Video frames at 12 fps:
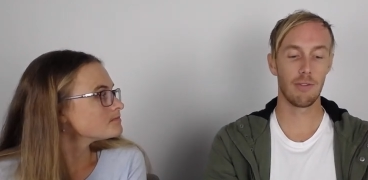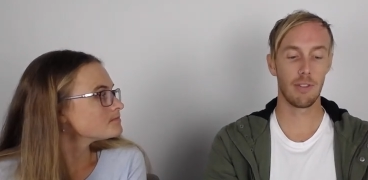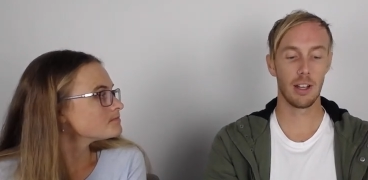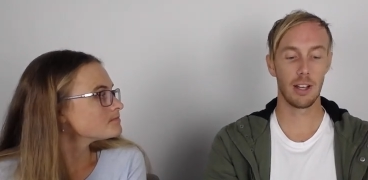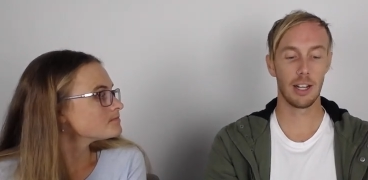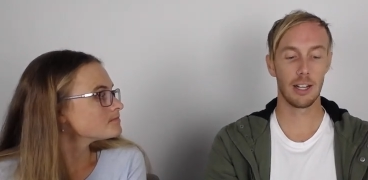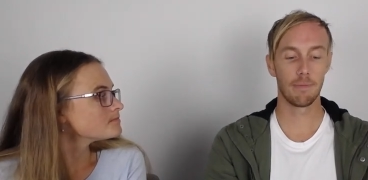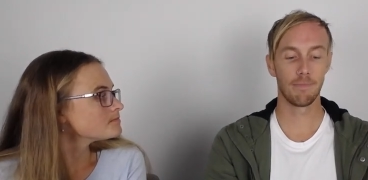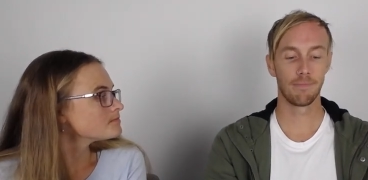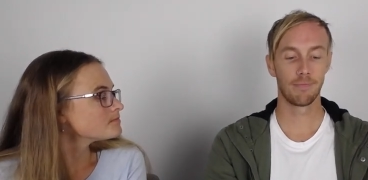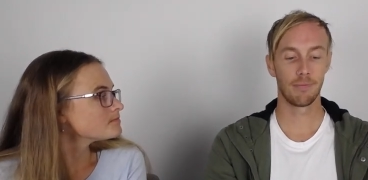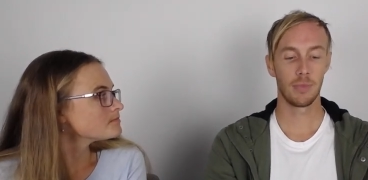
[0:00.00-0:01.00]
Speaker 1: the um,
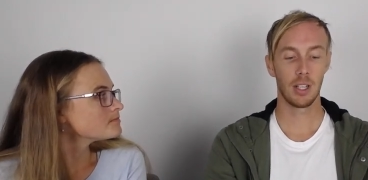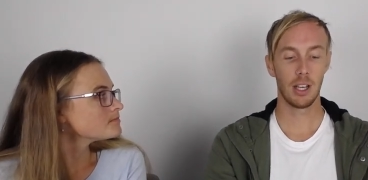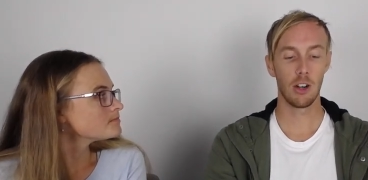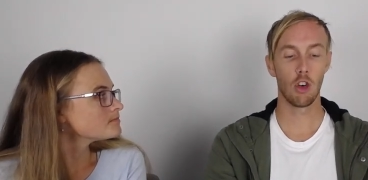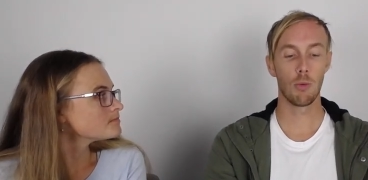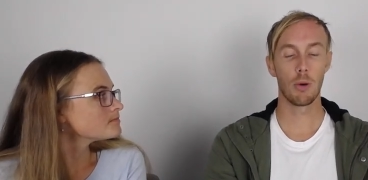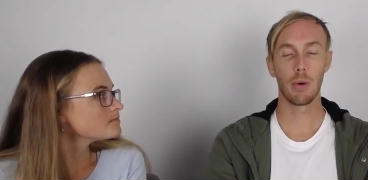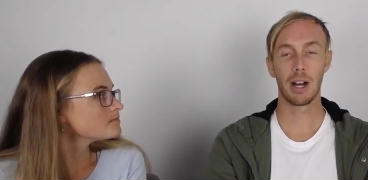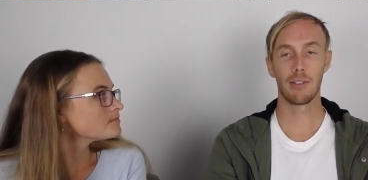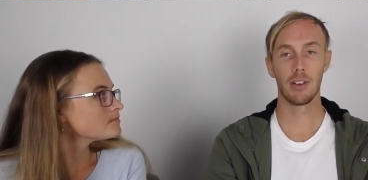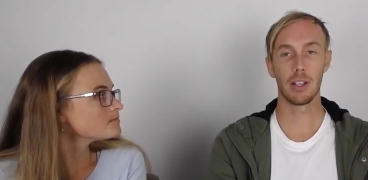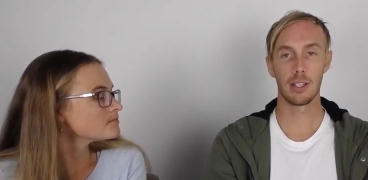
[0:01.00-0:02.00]
a normal
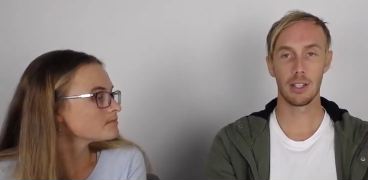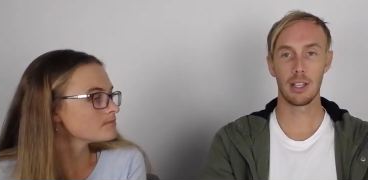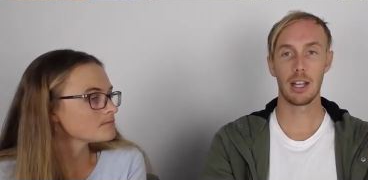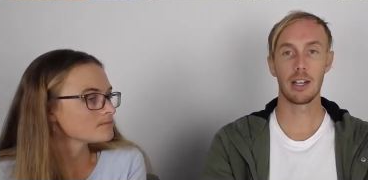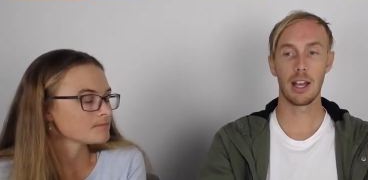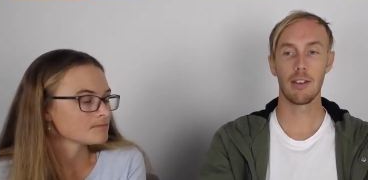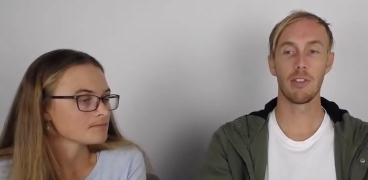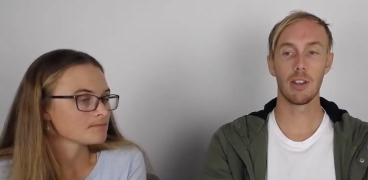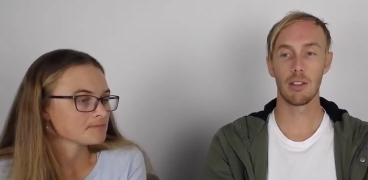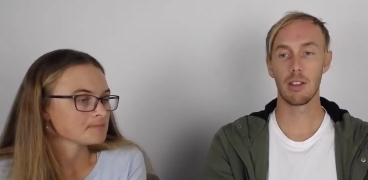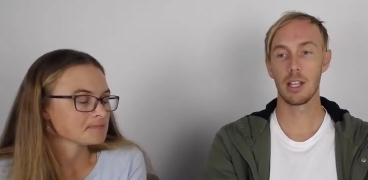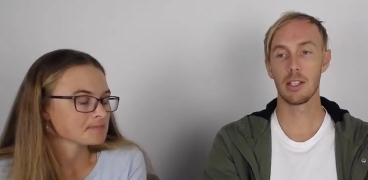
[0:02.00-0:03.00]
breakfast and then you have the
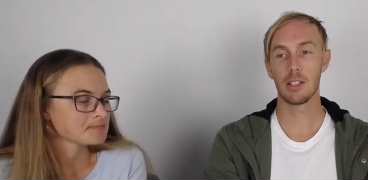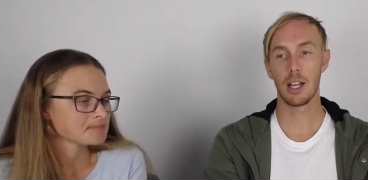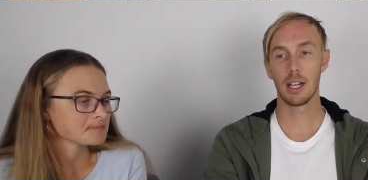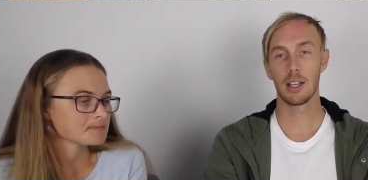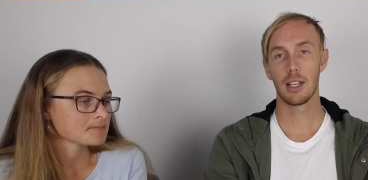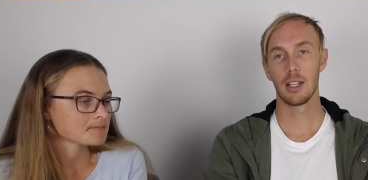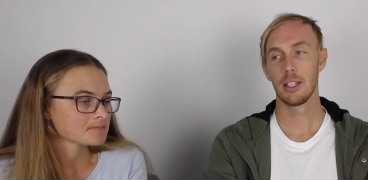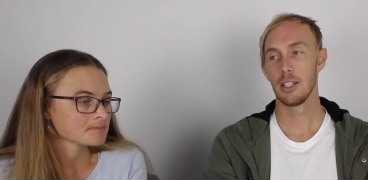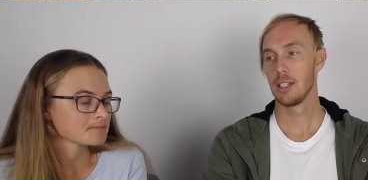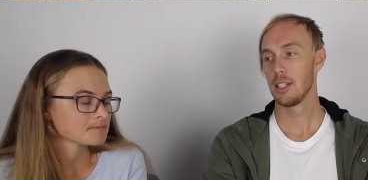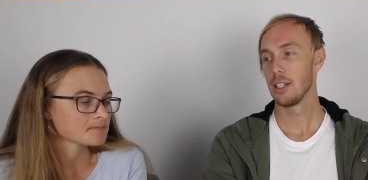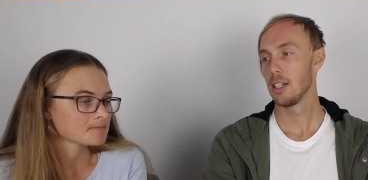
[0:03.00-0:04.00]
things like
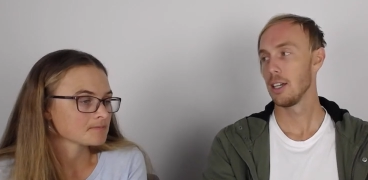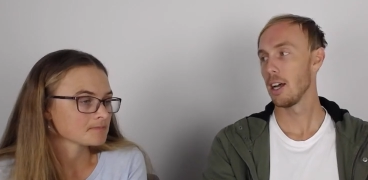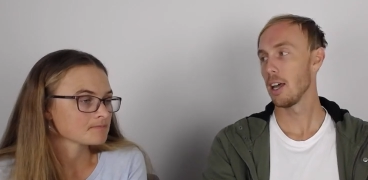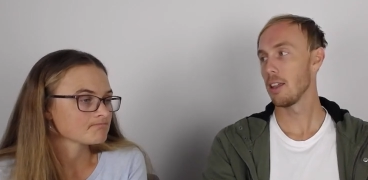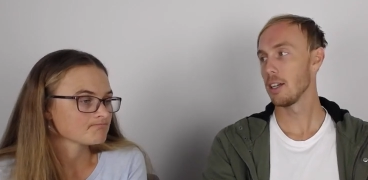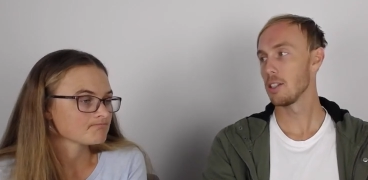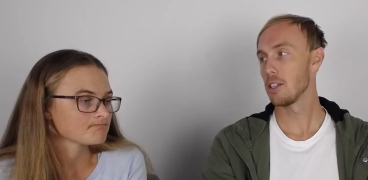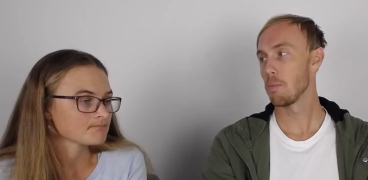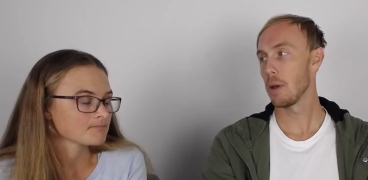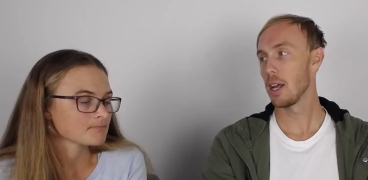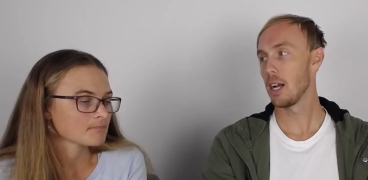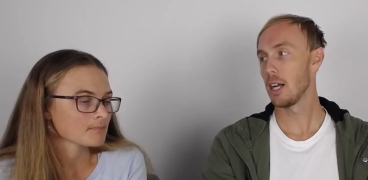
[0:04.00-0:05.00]
I think it's just
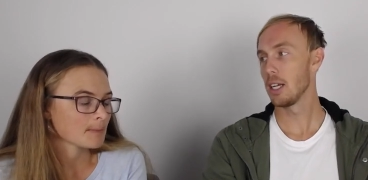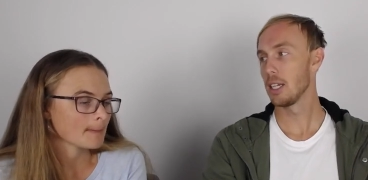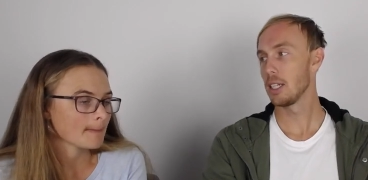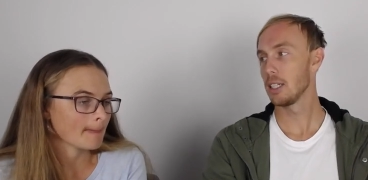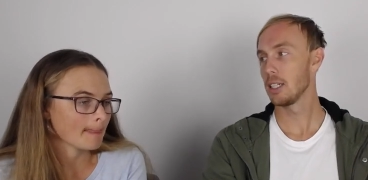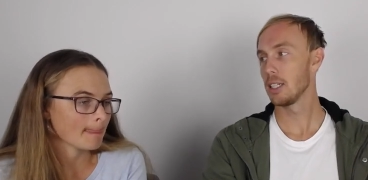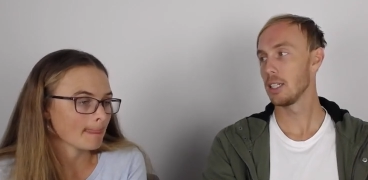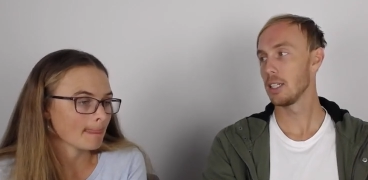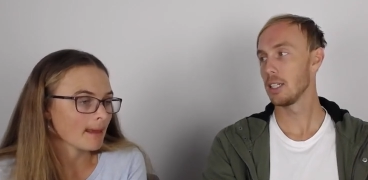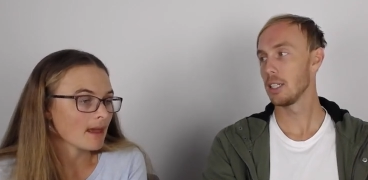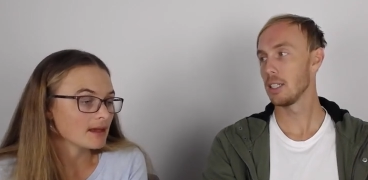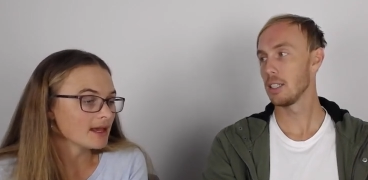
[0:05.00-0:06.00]
better. Mm.
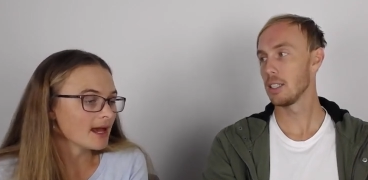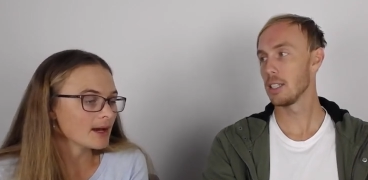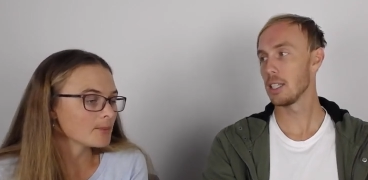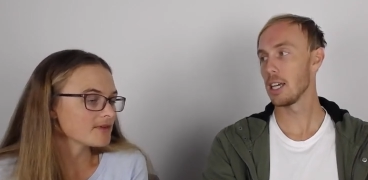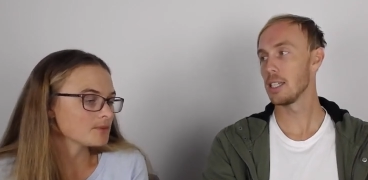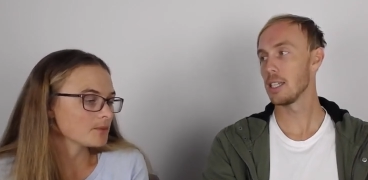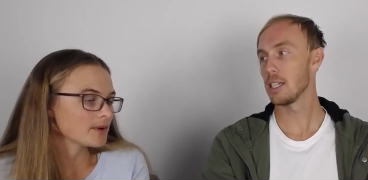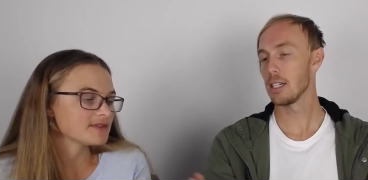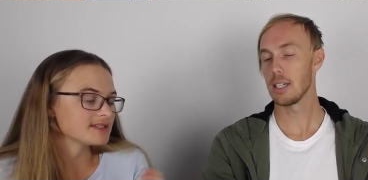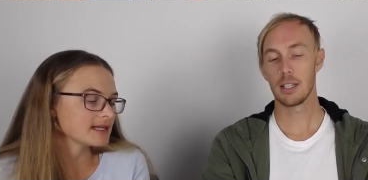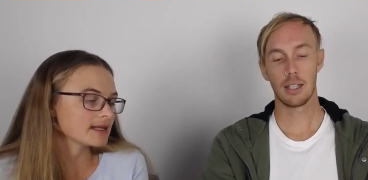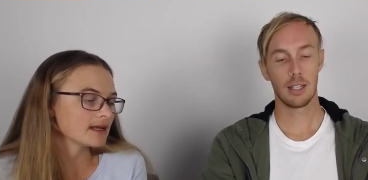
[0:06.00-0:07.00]
Speaker 2: Yeah, it's and we've, we've
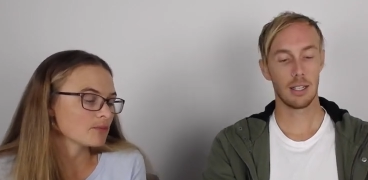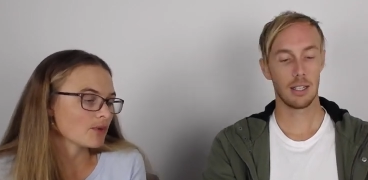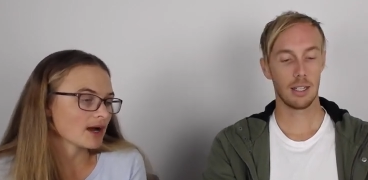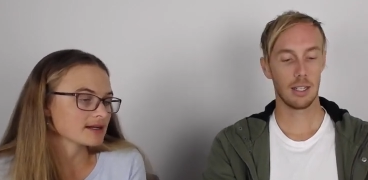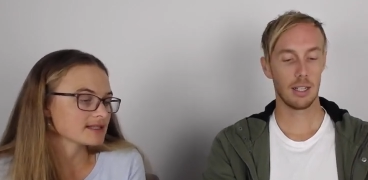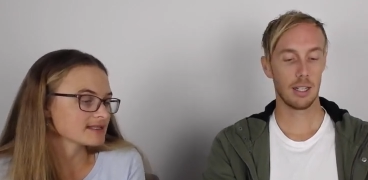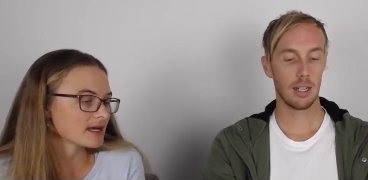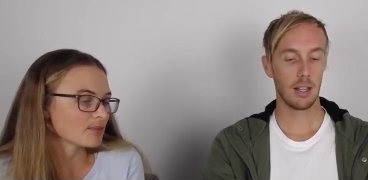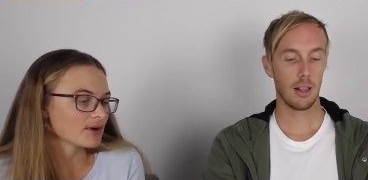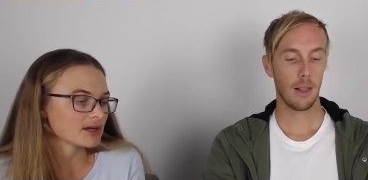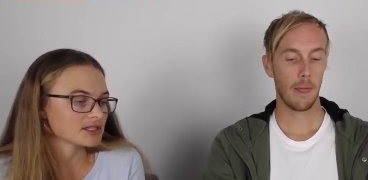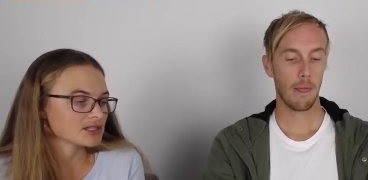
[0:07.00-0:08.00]
seen in practice. Our
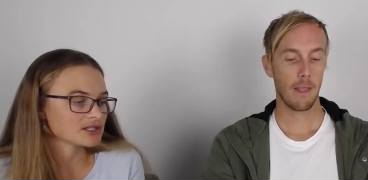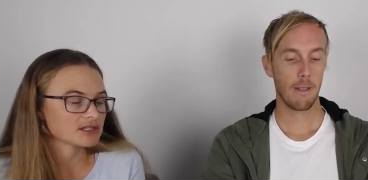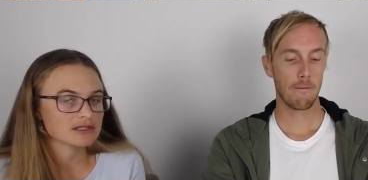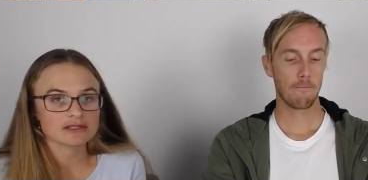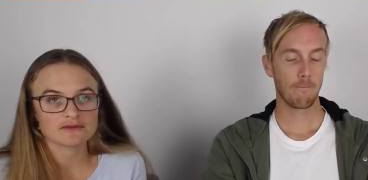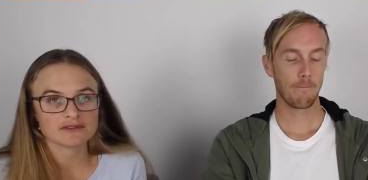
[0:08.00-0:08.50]
practitioners have